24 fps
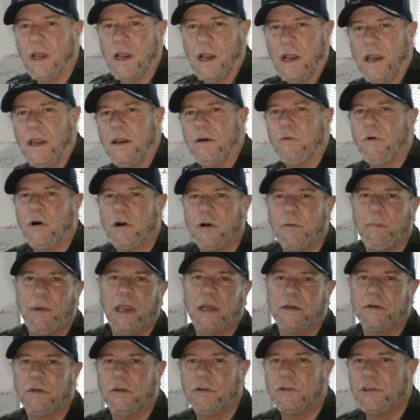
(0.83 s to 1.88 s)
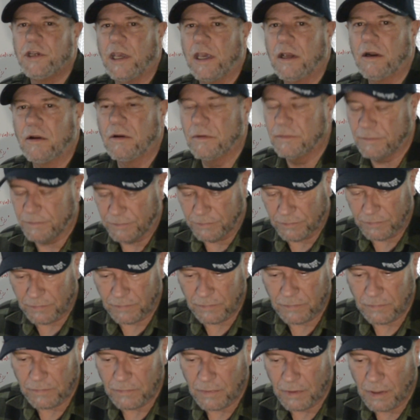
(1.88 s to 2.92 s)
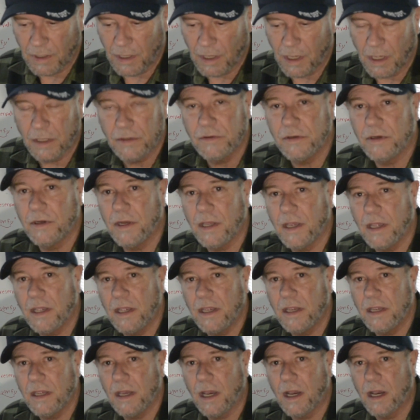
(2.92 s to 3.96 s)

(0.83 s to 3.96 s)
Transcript: Hi, welcome back to the channel. Today